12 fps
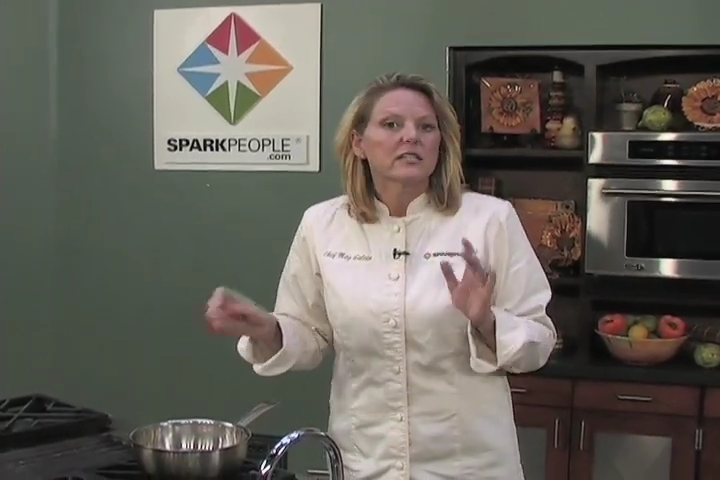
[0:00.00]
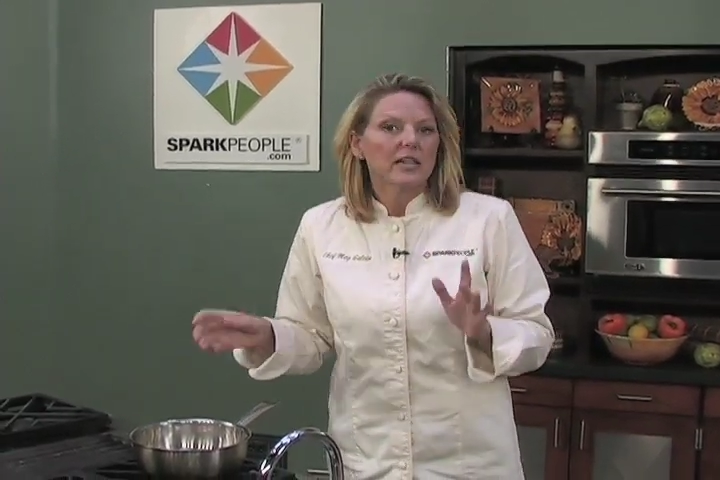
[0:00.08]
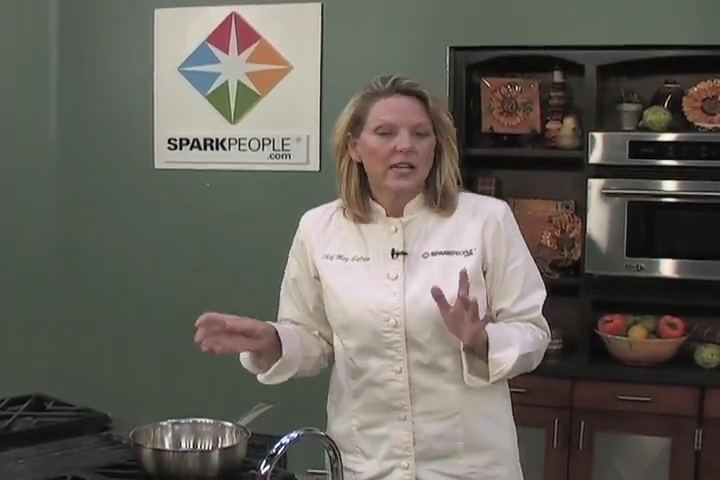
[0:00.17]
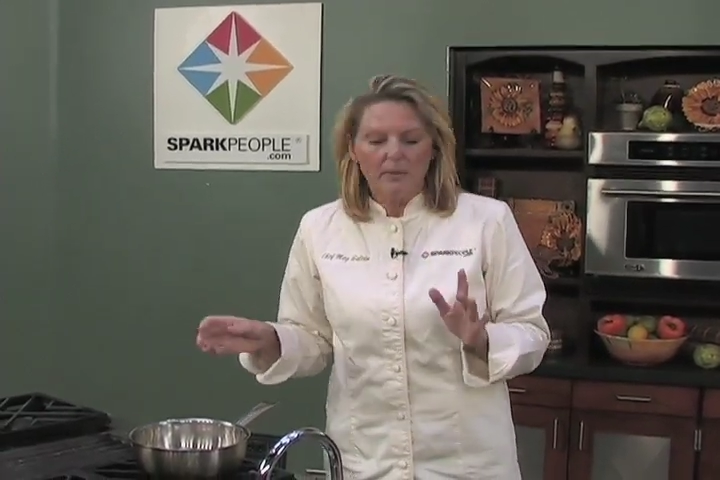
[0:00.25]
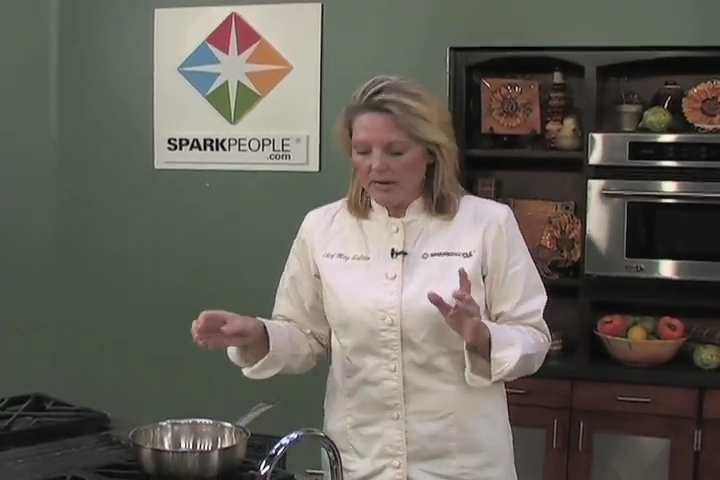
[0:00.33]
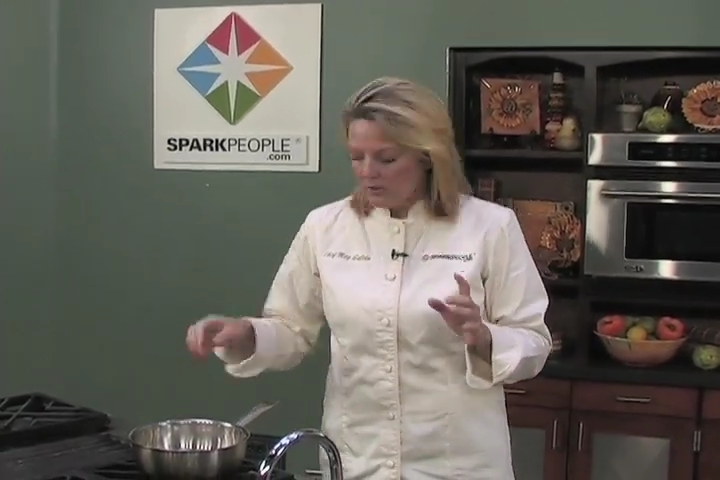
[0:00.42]

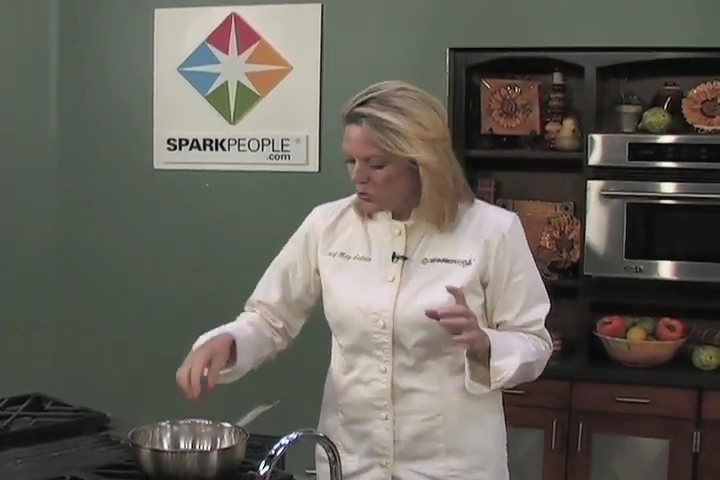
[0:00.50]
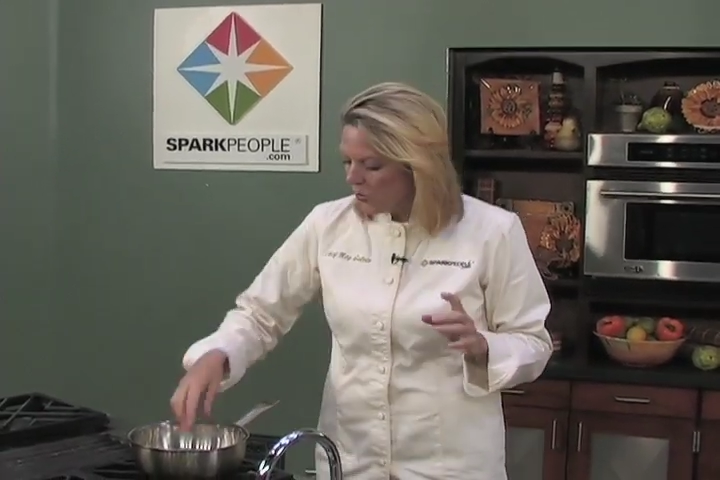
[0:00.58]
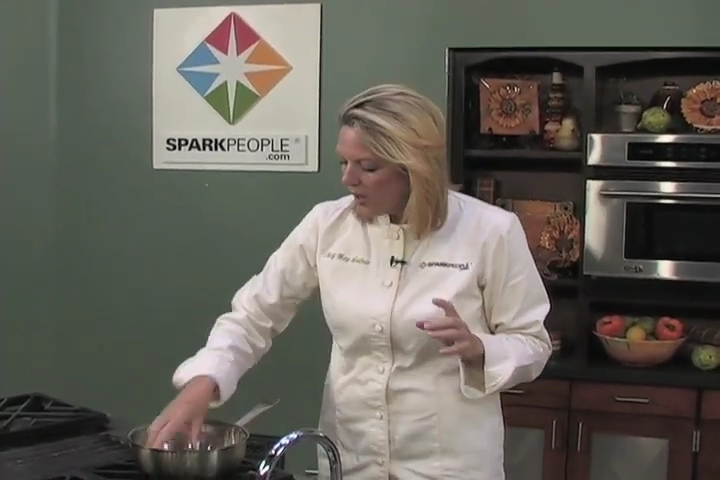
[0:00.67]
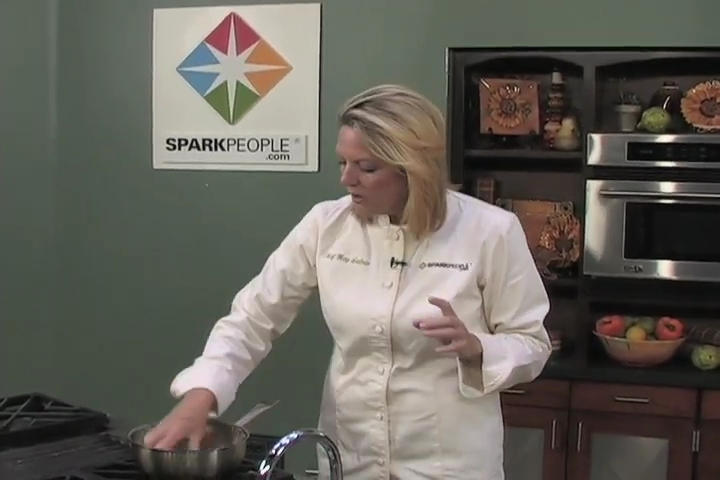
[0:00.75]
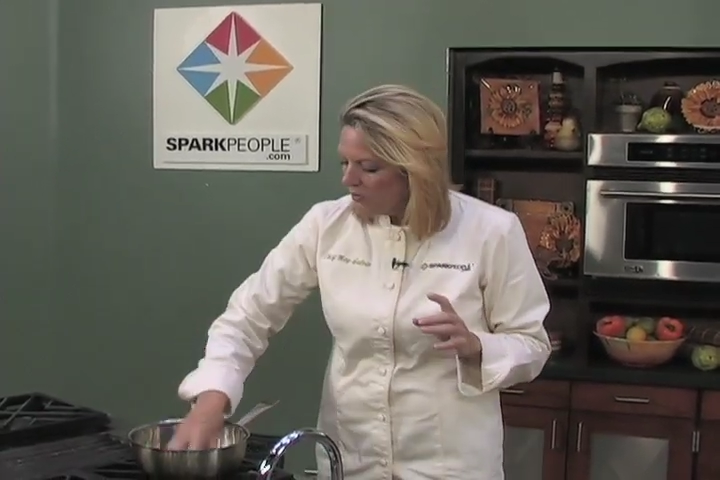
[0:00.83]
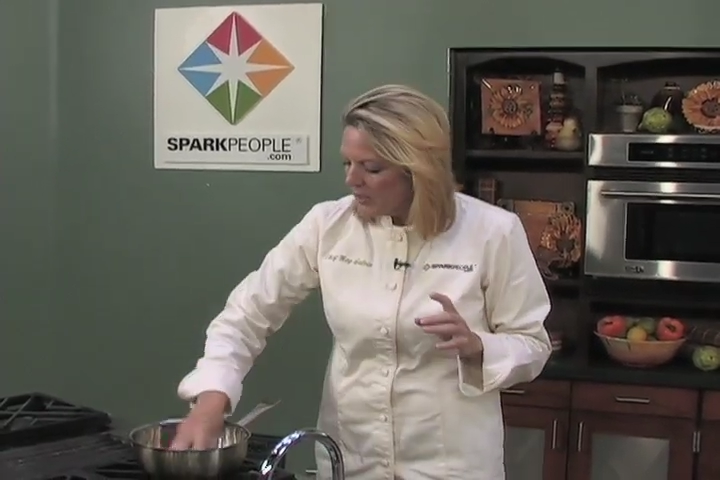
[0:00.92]
take about
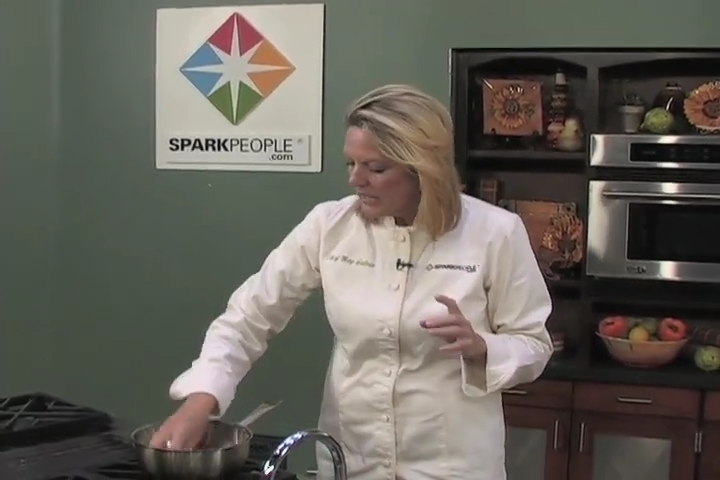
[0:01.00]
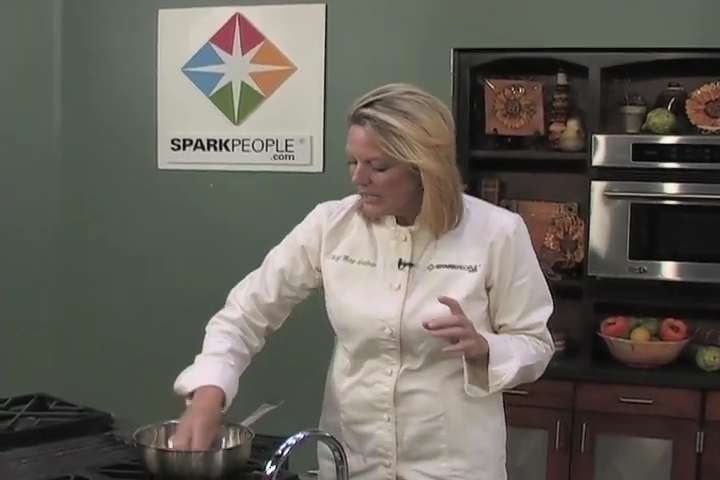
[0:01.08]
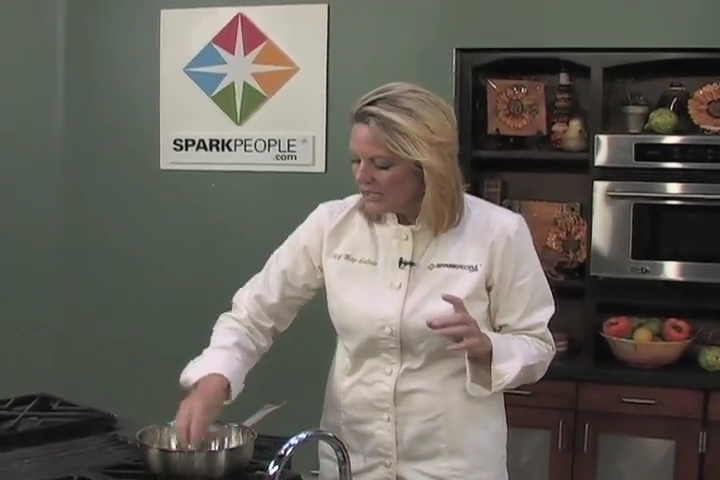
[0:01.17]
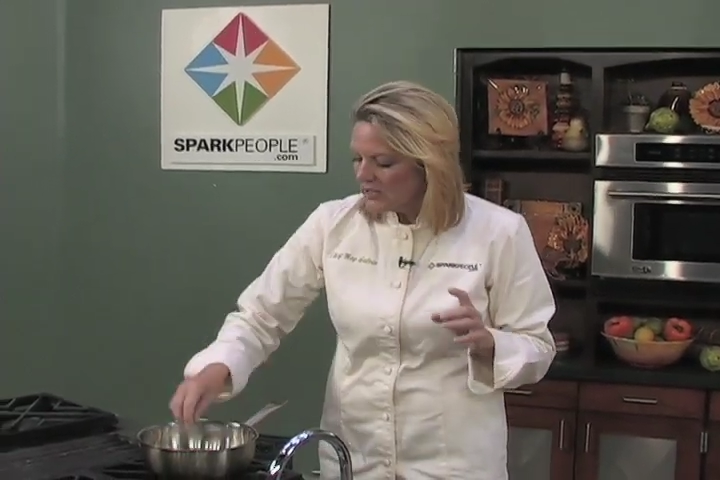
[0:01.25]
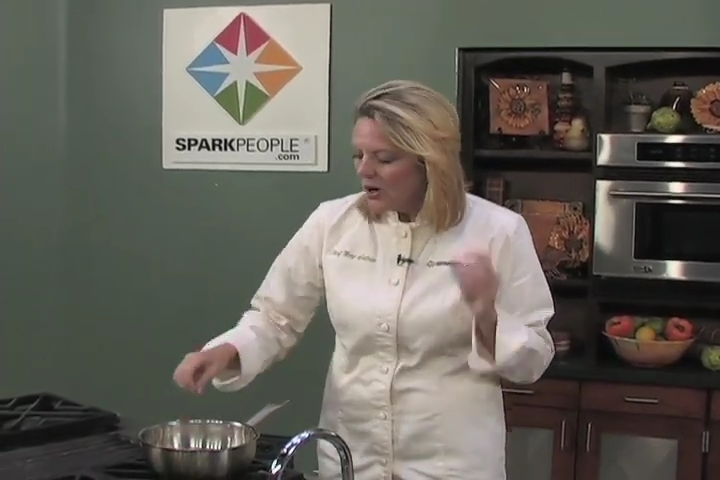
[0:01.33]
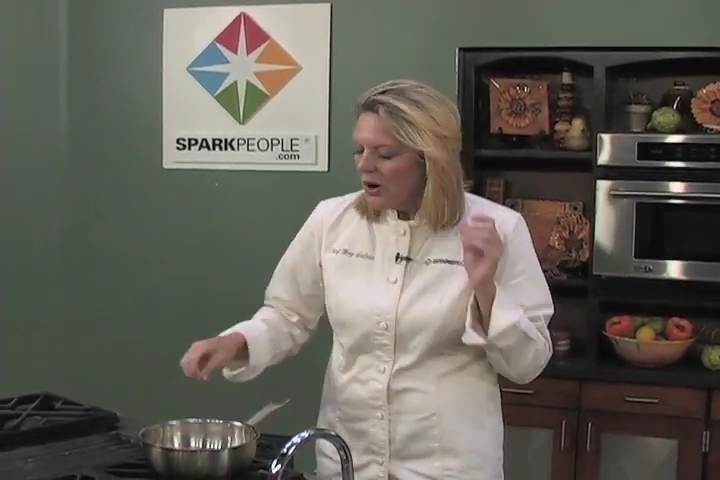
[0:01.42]
12 minutes.